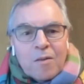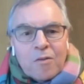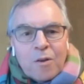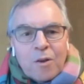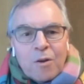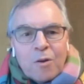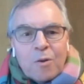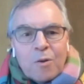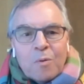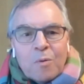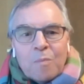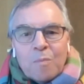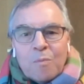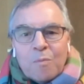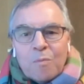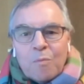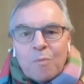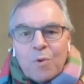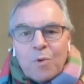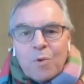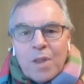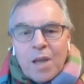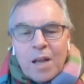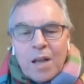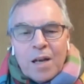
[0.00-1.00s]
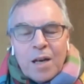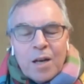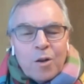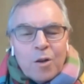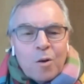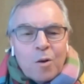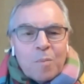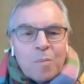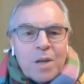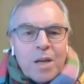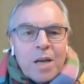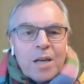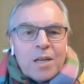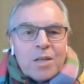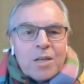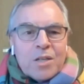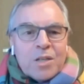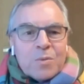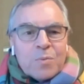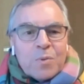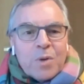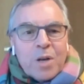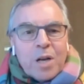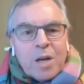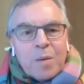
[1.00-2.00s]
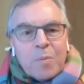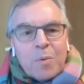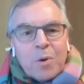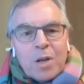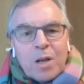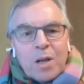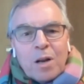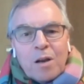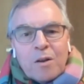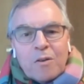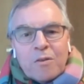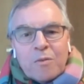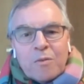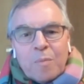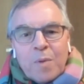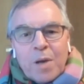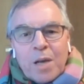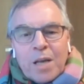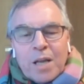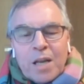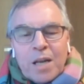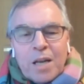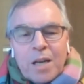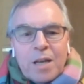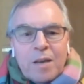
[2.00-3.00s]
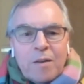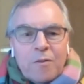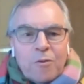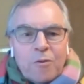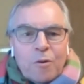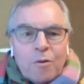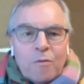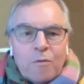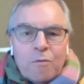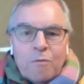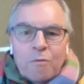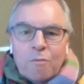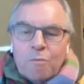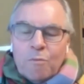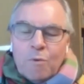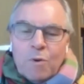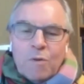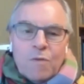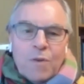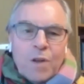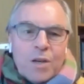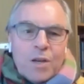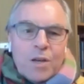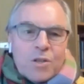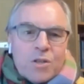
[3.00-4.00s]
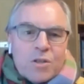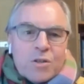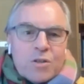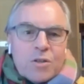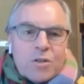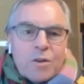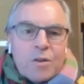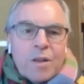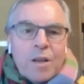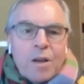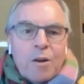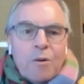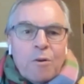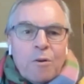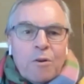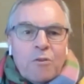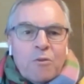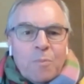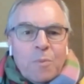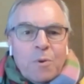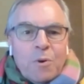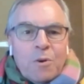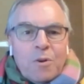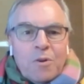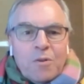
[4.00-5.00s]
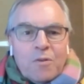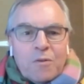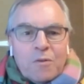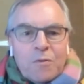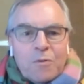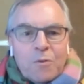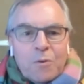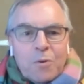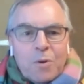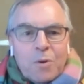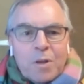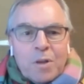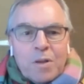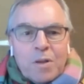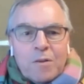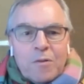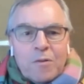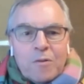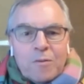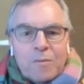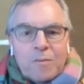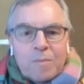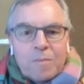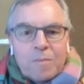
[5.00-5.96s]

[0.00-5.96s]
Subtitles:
So without any obligation, would anybody like to make any sort of reflections on their experience of doing this?